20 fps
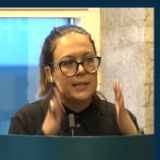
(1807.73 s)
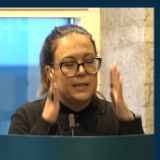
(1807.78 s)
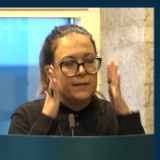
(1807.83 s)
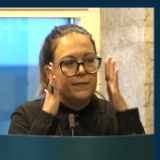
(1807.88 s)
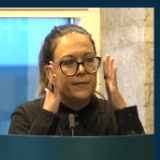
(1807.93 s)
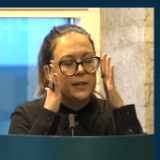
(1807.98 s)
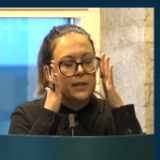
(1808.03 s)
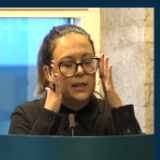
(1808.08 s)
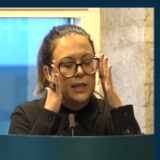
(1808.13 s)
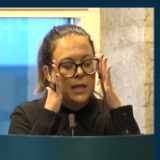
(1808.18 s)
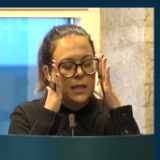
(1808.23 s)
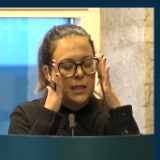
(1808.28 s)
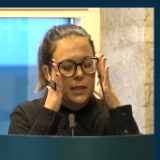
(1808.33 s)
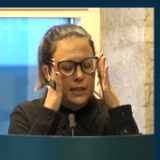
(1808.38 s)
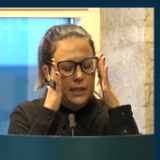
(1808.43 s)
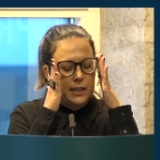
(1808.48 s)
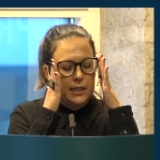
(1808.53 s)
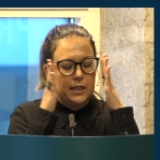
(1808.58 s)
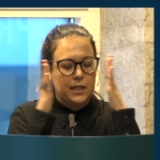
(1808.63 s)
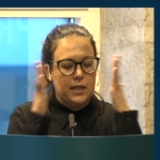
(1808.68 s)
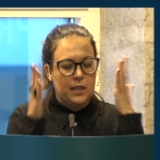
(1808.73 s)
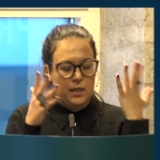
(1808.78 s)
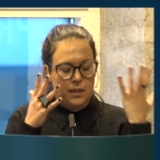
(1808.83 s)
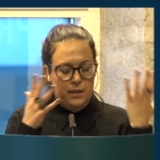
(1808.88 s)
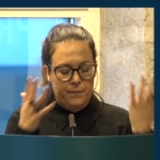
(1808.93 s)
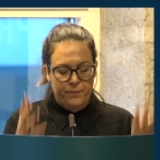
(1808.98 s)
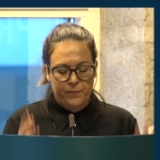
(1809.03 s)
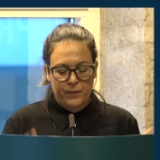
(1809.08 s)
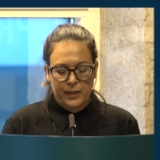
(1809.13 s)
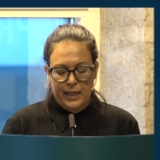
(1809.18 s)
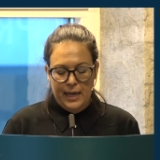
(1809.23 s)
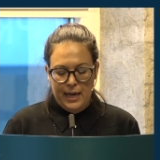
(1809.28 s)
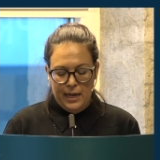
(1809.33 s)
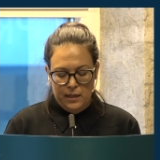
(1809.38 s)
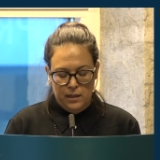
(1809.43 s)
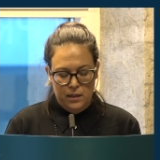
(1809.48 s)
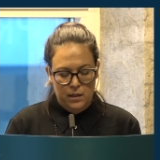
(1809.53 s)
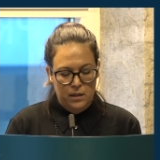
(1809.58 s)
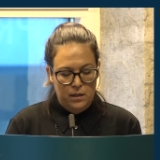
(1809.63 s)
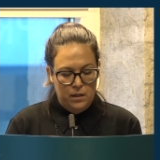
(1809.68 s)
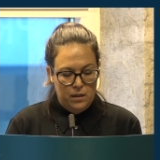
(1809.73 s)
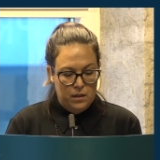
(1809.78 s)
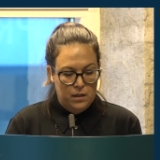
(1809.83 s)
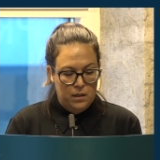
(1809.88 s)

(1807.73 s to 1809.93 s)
civilians um, can uh,